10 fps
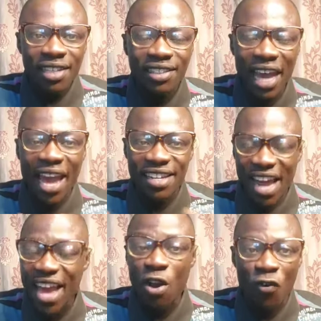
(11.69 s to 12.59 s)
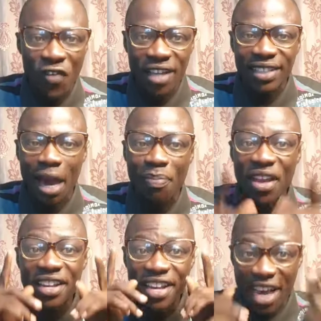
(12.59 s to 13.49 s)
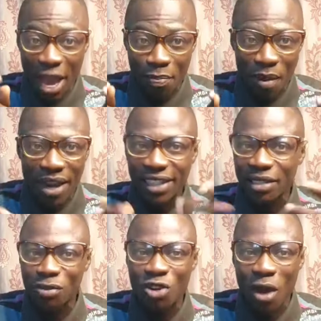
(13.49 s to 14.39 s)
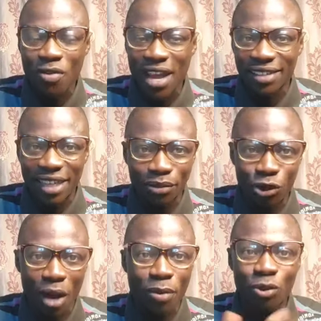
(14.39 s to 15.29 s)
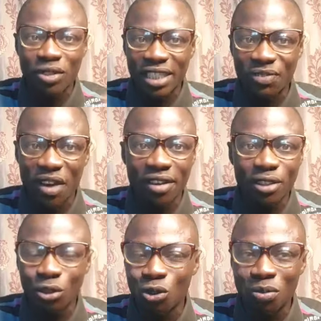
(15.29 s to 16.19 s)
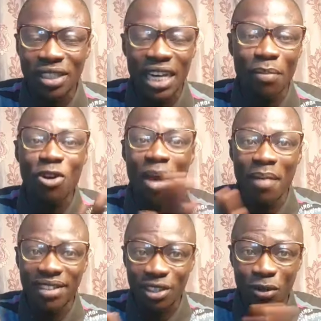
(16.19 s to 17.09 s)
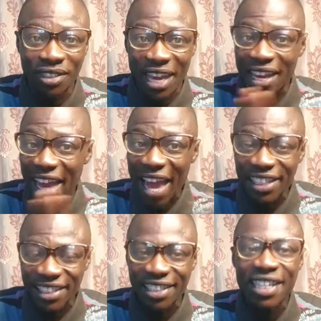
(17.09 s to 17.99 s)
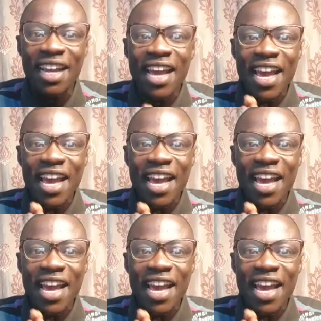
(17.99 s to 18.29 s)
Say and now your first time day the kind partners and mini awunya subscribe to this very YouTube channel. I mean your message of saying Kechi.